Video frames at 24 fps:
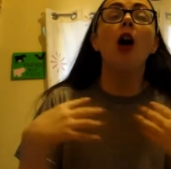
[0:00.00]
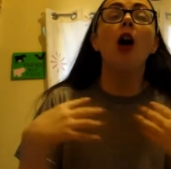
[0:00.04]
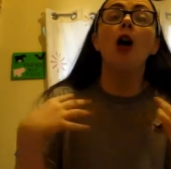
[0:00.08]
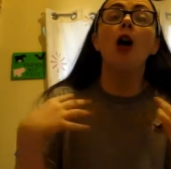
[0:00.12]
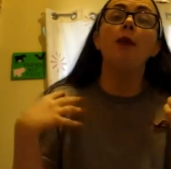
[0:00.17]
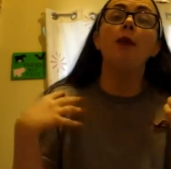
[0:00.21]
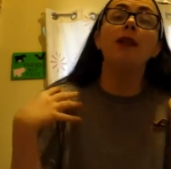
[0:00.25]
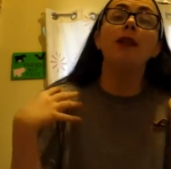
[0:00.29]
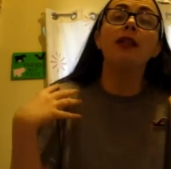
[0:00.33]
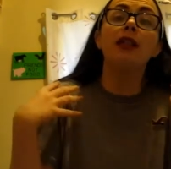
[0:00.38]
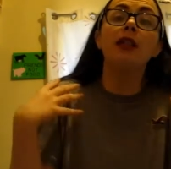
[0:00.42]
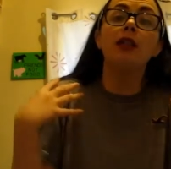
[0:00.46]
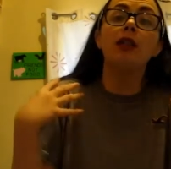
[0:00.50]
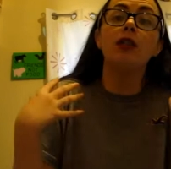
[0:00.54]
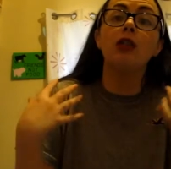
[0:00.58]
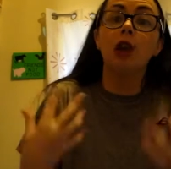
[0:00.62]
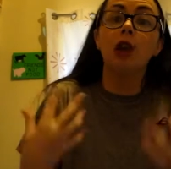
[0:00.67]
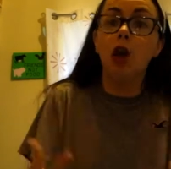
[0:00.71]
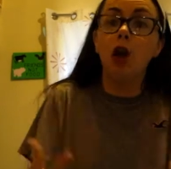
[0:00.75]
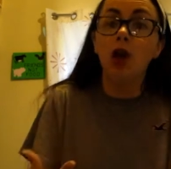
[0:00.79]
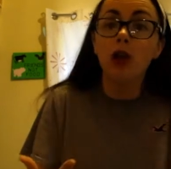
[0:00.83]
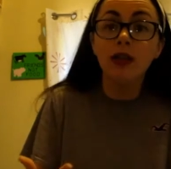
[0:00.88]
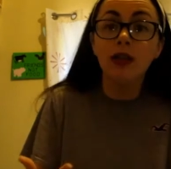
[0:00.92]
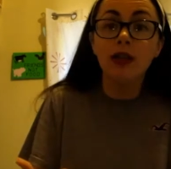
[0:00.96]
I was
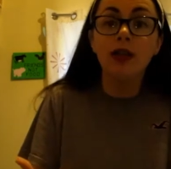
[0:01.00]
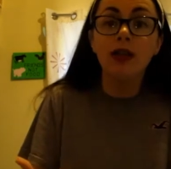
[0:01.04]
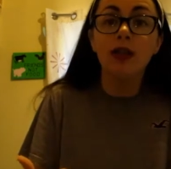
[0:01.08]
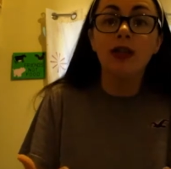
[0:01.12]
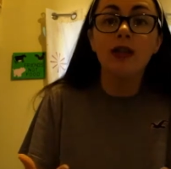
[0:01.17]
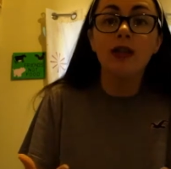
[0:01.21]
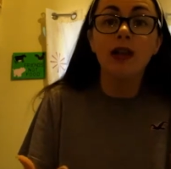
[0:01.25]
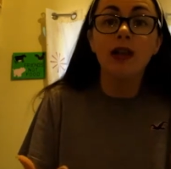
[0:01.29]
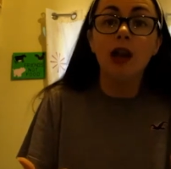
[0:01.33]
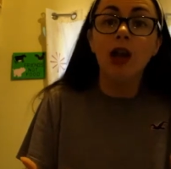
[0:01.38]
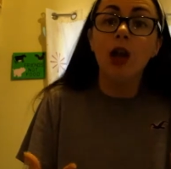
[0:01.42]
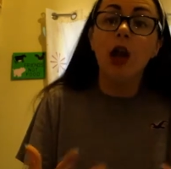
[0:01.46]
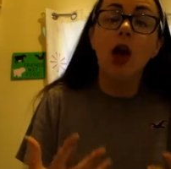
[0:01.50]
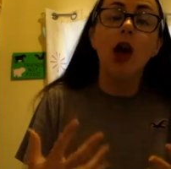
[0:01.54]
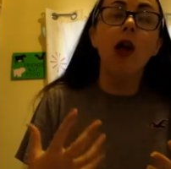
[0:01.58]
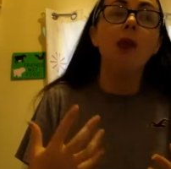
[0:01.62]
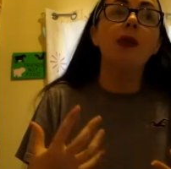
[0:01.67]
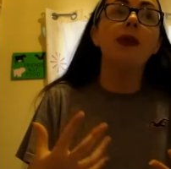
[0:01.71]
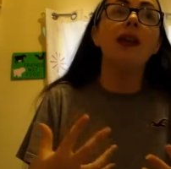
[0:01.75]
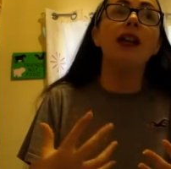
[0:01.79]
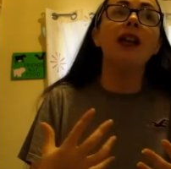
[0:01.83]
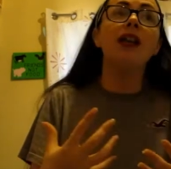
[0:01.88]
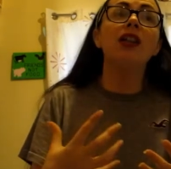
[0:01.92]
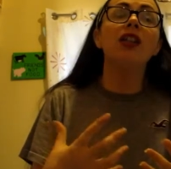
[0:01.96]
exhausted. I
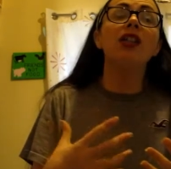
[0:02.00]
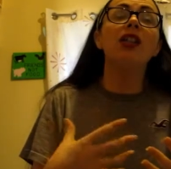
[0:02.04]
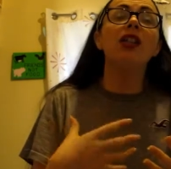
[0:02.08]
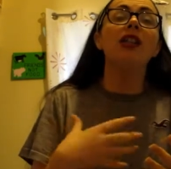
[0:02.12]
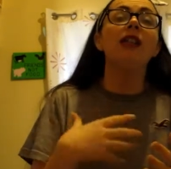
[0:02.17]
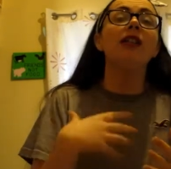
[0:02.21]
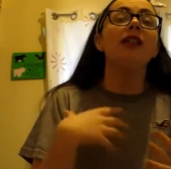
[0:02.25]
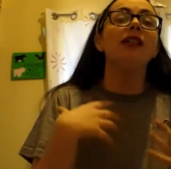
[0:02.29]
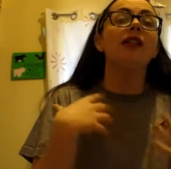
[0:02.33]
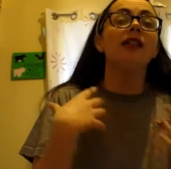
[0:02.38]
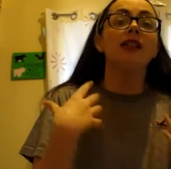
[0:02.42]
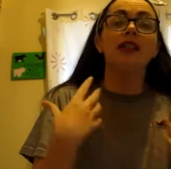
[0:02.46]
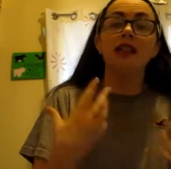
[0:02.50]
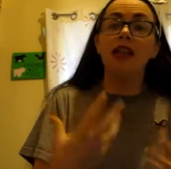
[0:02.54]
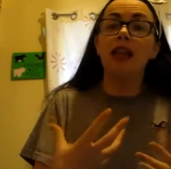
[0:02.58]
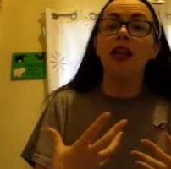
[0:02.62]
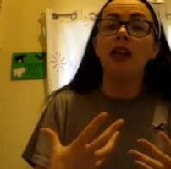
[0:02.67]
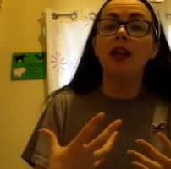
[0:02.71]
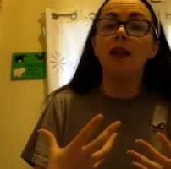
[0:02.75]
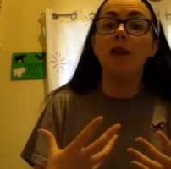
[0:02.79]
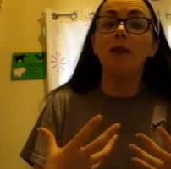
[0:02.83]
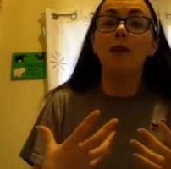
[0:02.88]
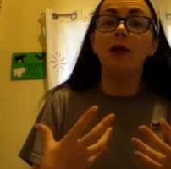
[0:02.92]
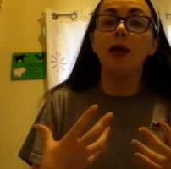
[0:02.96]
was actually
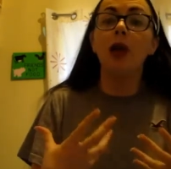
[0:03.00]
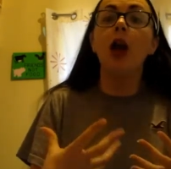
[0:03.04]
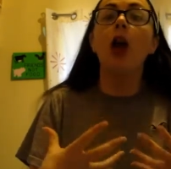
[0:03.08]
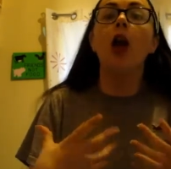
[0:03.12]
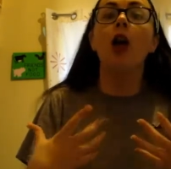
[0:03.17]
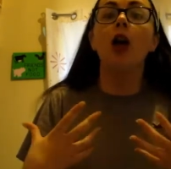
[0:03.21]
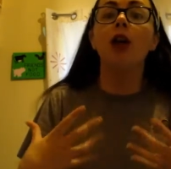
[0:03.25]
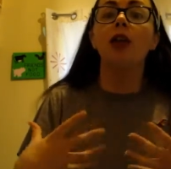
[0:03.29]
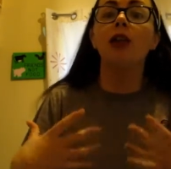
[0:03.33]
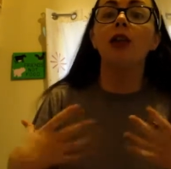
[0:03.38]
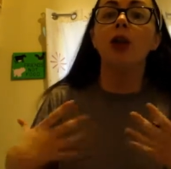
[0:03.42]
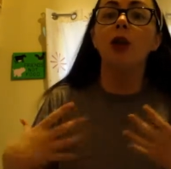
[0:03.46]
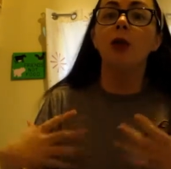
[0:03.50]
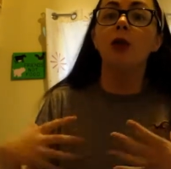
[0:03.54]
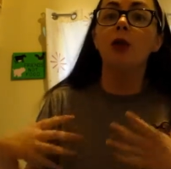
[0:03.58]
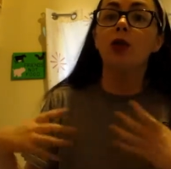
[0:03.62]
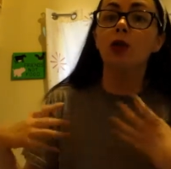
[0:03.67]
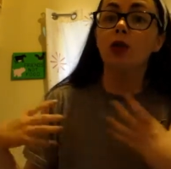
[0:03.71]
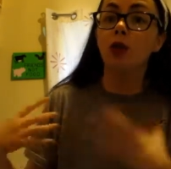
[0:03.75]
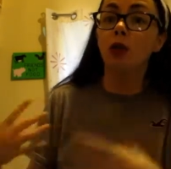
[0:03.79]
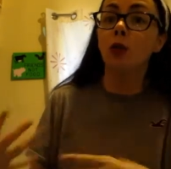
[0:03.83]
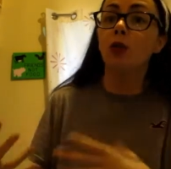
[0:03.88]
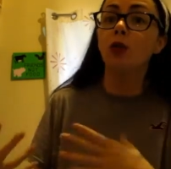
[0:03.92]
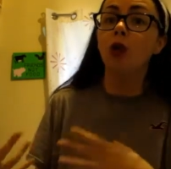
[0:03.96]
sick because I was
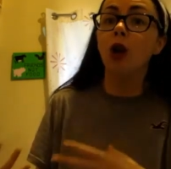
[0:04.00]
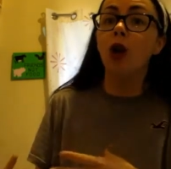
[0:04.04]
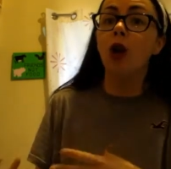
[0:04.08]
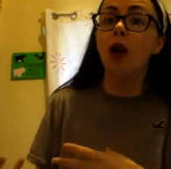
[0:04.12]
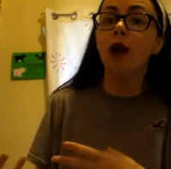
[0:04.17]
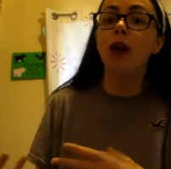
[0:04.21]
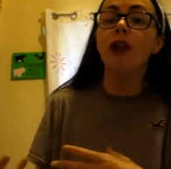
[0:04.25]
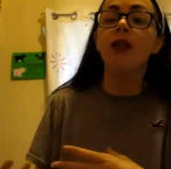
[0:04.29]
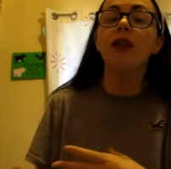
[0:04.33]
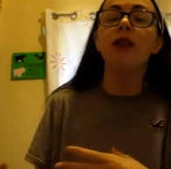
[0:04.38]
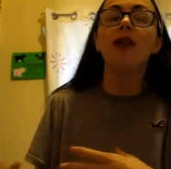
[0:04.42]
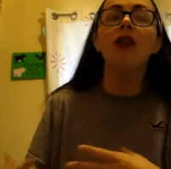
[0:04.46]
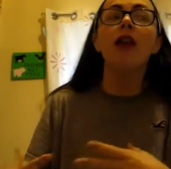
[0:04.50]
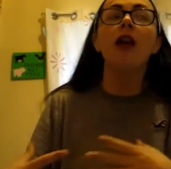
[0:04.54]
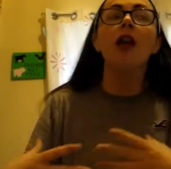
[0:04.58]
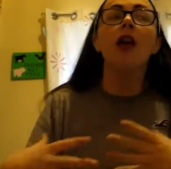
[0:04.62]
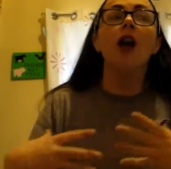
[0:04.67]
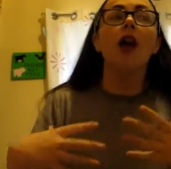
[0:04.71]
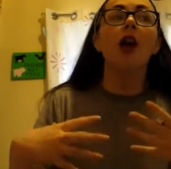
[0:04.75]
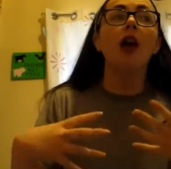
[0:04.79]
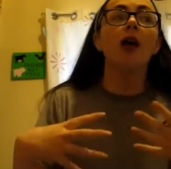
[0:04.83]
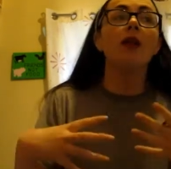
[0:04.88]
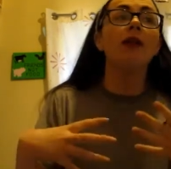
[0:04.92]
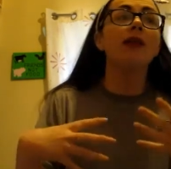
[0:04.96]
so tired.
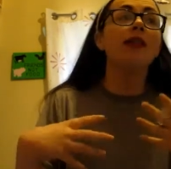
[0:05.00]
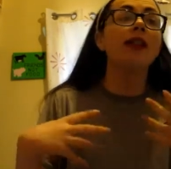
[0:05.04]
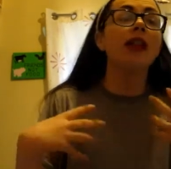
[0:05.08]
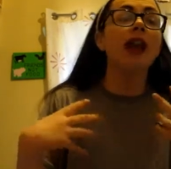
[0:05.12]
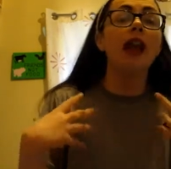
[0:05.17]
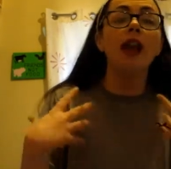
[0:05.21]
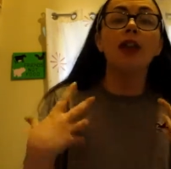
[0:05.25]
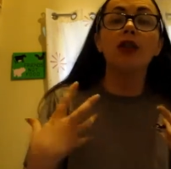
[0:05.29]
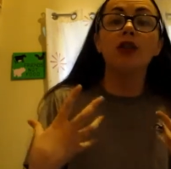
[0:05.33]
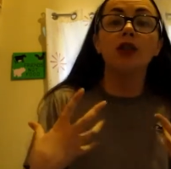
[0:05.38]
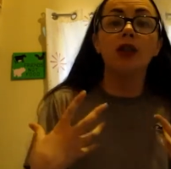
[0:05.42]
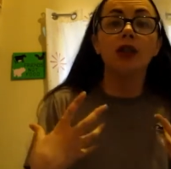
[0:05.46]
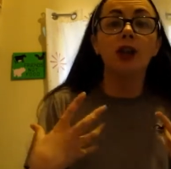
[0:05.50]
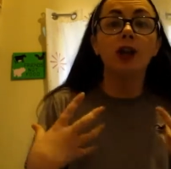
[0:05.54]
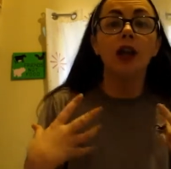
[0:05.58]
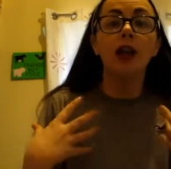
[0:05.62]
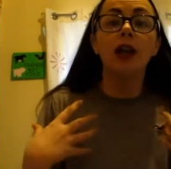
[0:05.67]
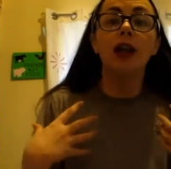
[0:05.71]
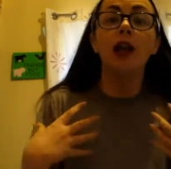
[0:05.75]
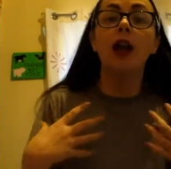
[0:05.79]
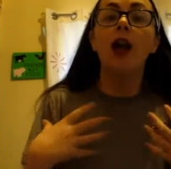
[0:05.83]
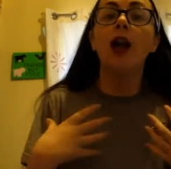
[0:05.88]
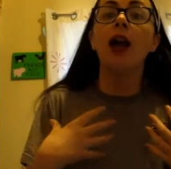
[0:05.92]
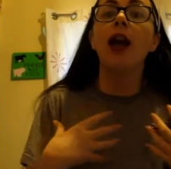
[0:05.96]
I was catching
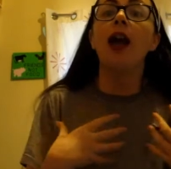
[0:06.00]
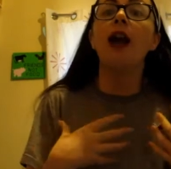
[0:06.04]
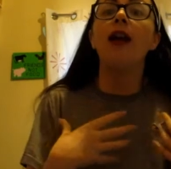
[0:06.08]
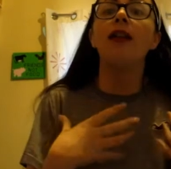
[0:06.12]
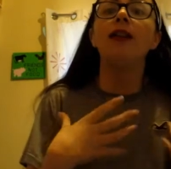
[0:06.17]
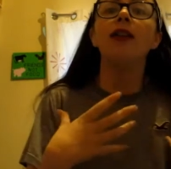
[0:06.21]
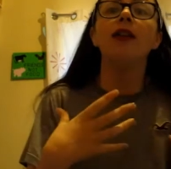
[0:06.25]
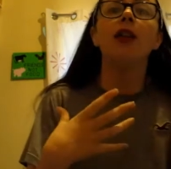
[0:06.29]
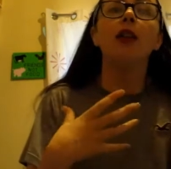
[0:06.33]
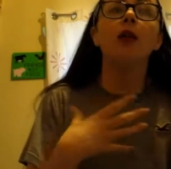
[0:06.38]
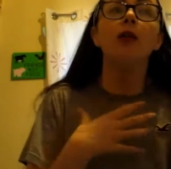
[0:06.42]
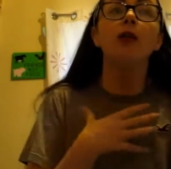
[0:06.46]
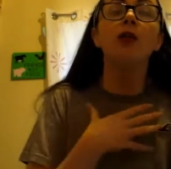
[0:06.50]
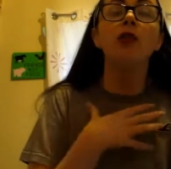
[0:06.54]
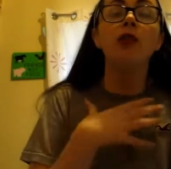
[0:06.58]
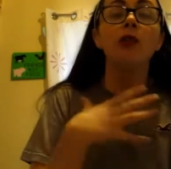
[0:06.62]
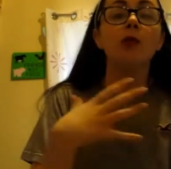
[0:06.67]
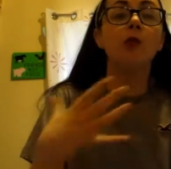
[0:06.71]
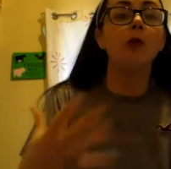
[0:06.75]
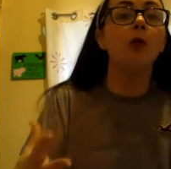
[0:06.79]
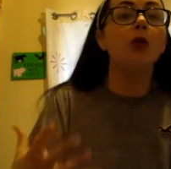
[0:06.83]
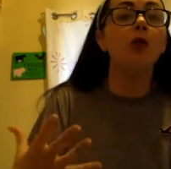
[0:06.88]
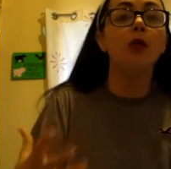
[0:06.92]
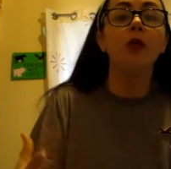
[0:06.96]
like I had I was
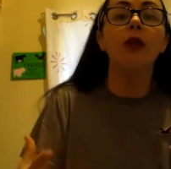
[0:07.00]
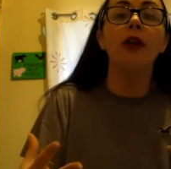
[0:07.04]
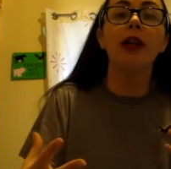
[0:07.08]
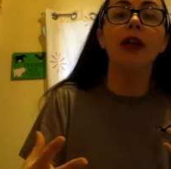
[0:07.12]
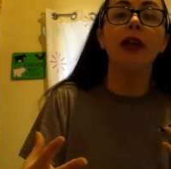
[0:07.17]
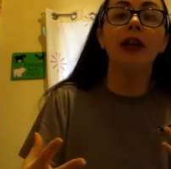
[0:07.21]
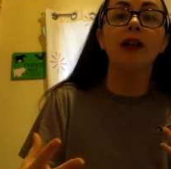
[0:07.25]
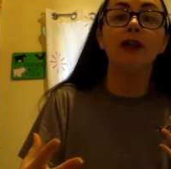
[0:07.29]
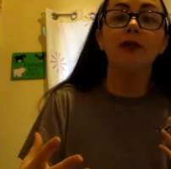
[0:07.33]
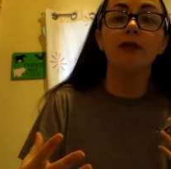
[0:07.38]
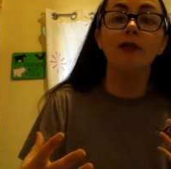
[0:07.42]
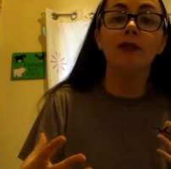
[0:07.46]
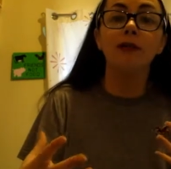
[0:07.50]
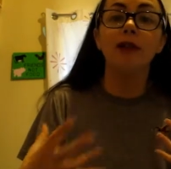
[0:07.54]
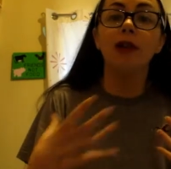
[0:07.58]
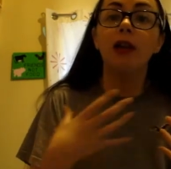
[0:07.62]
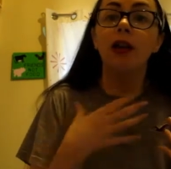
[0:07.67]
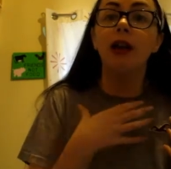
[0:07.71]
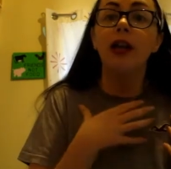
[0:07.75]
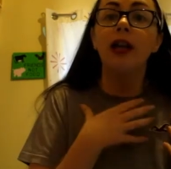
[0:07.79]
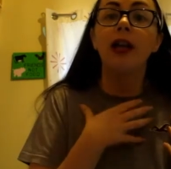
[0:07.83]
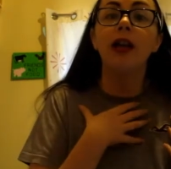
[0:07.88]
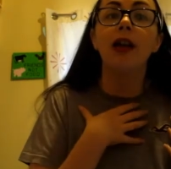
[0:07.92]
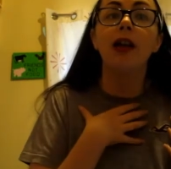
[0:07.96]
smothering for
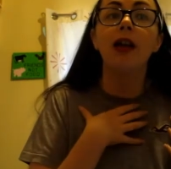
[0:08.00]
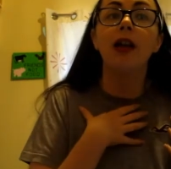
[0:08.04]
like